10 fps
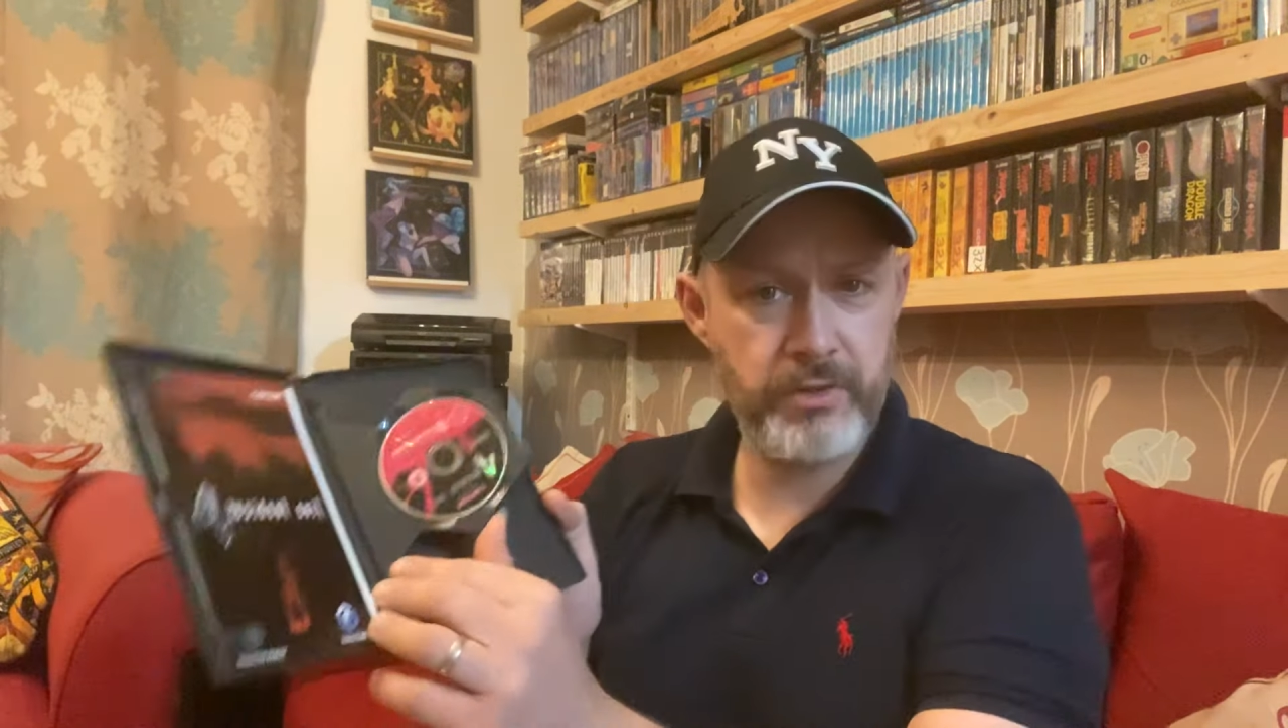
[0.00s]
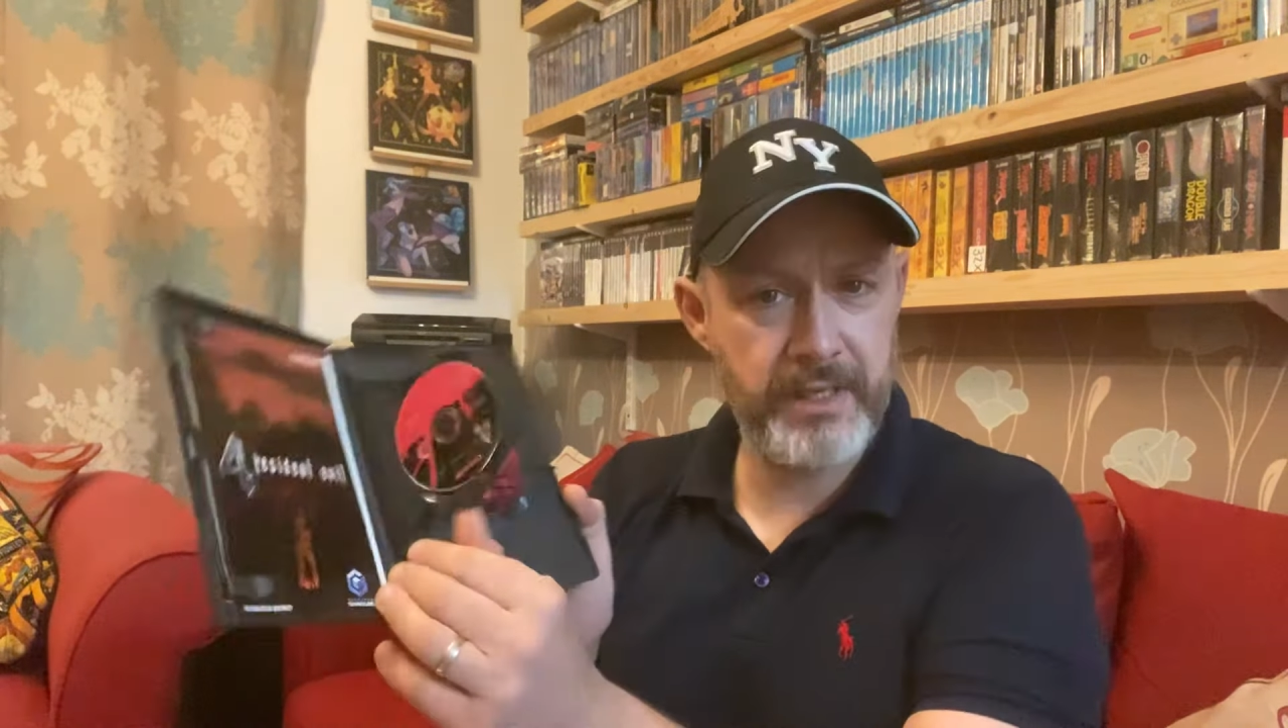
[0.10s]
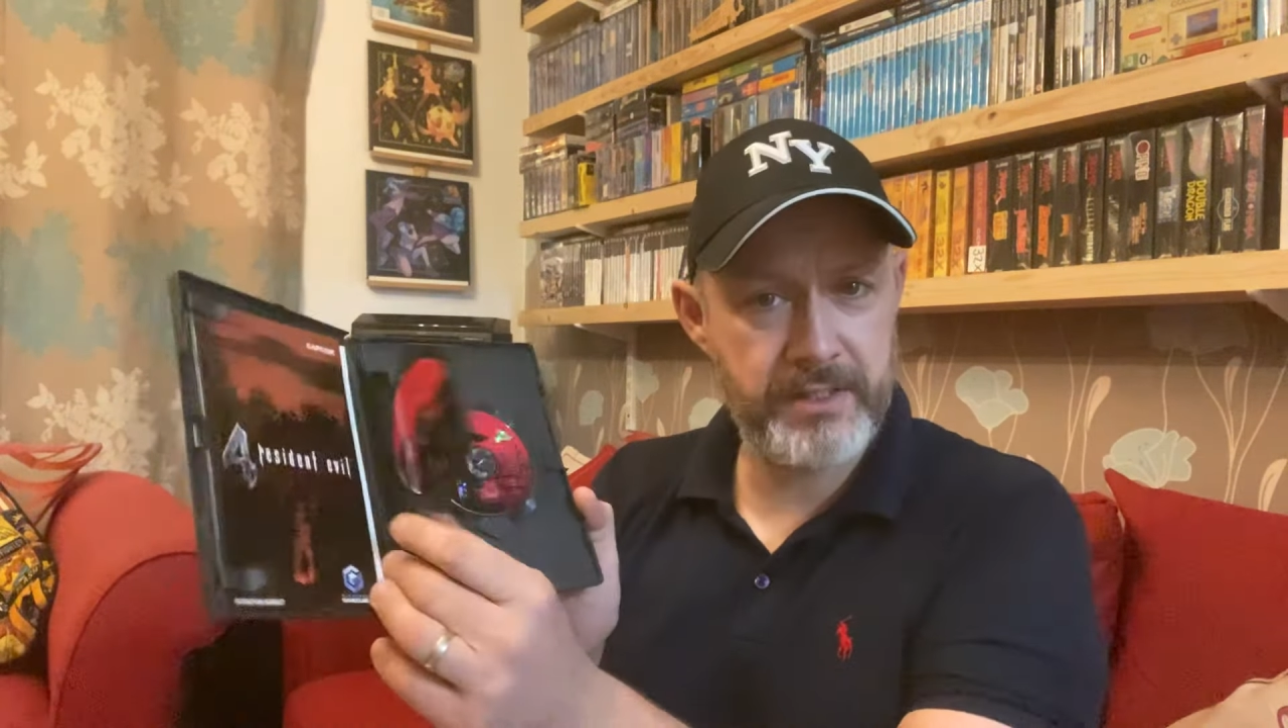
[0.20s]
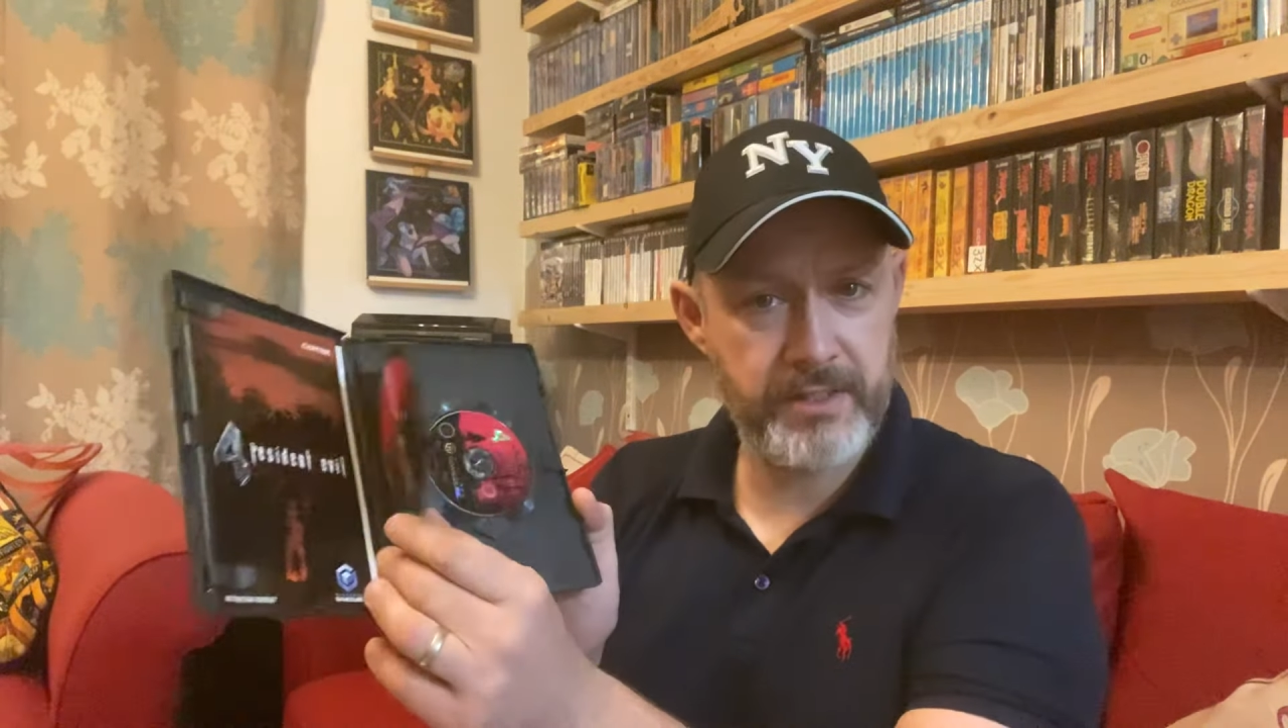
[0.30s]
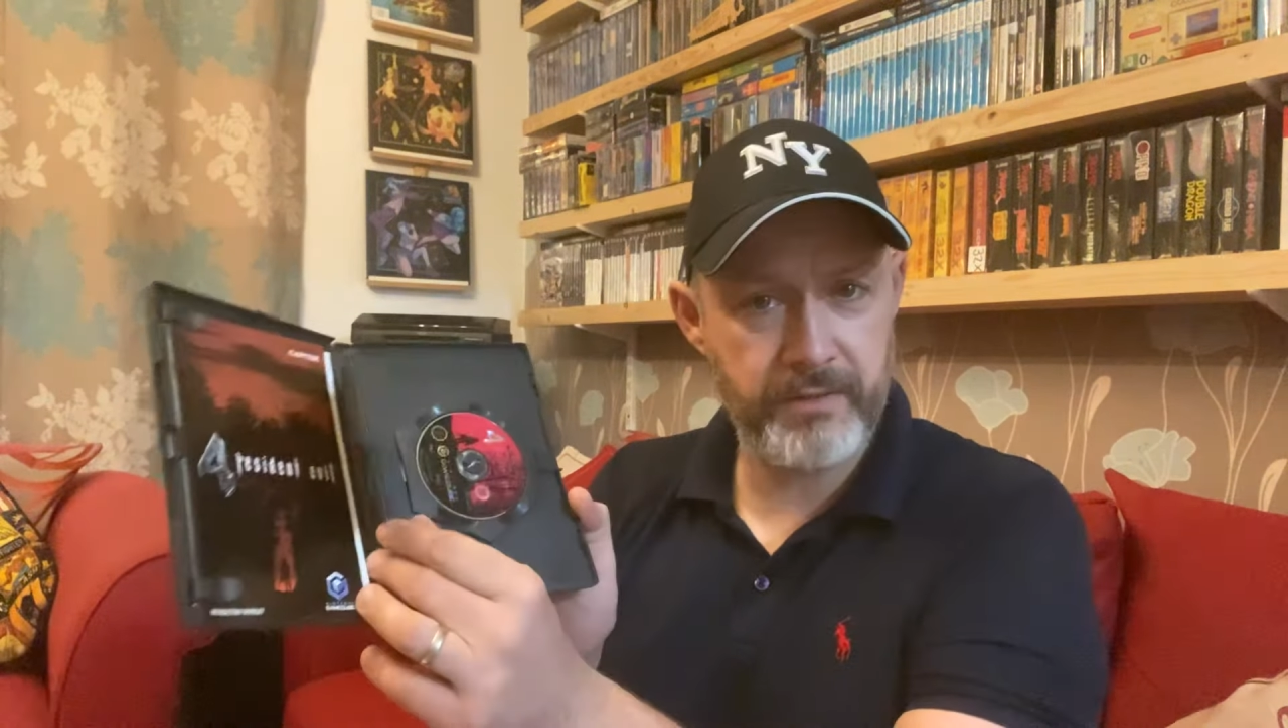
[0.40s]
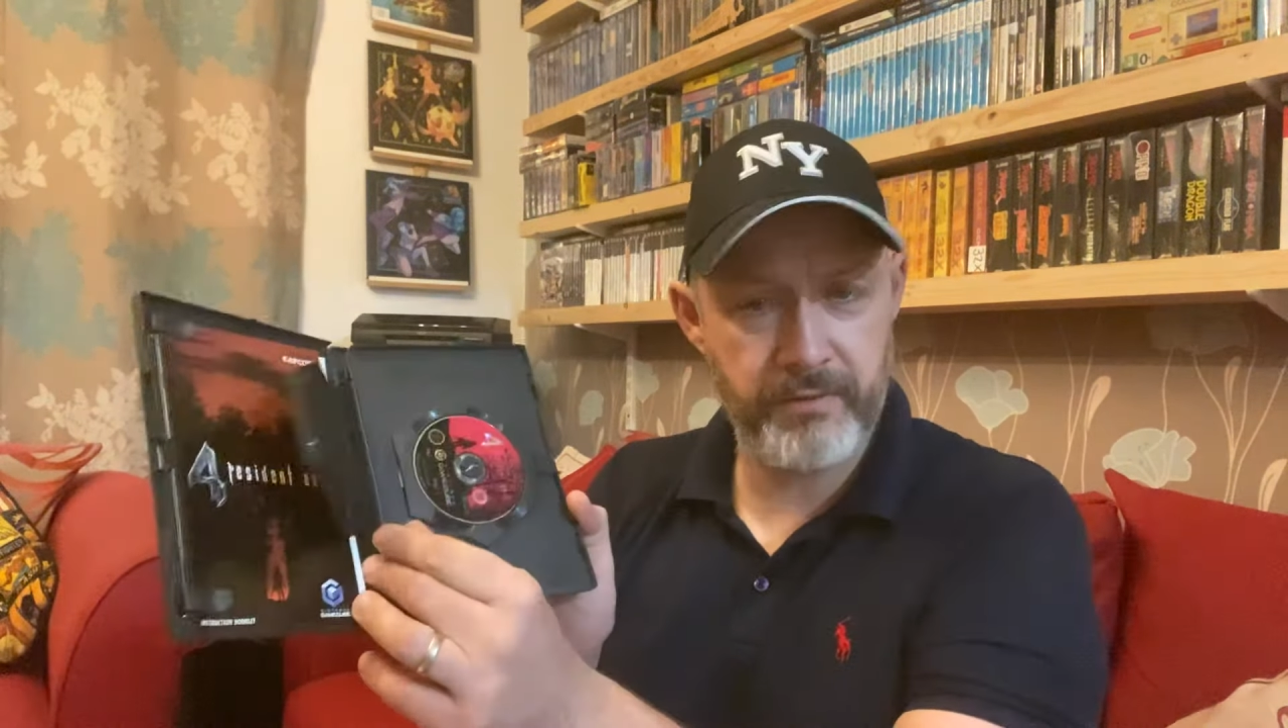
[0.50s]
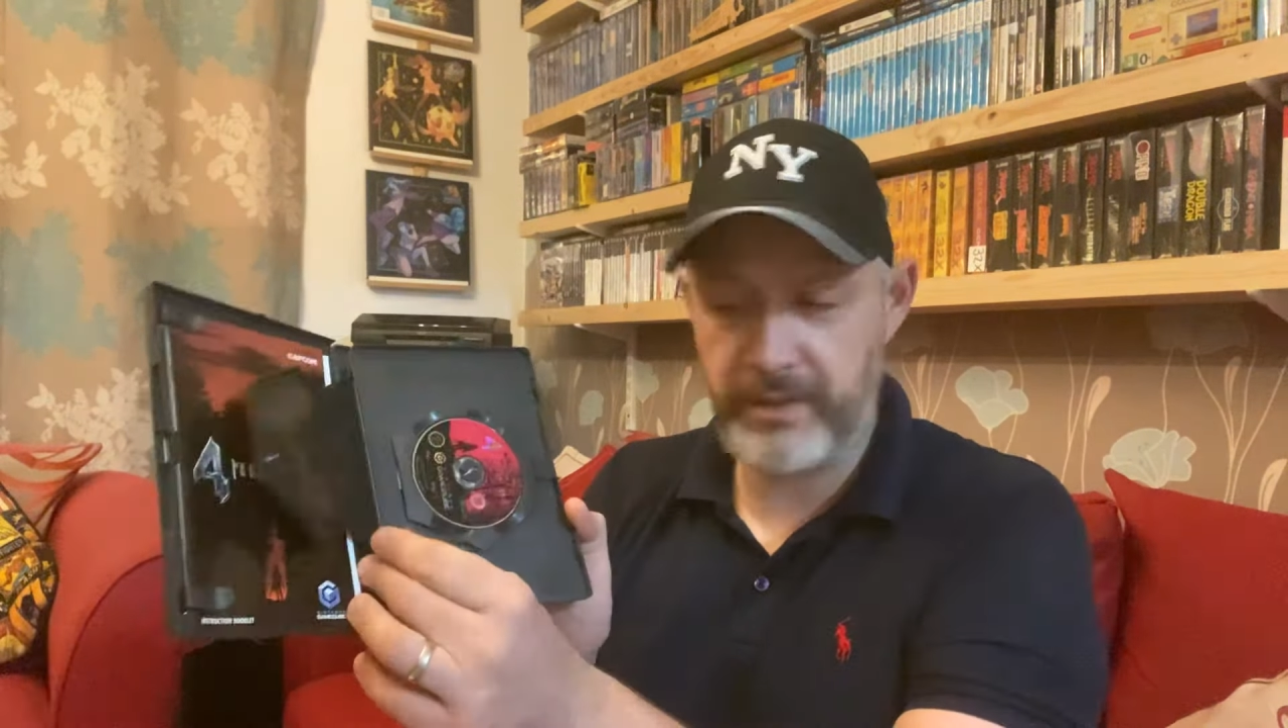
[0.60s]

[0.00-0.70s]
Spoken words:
discs in the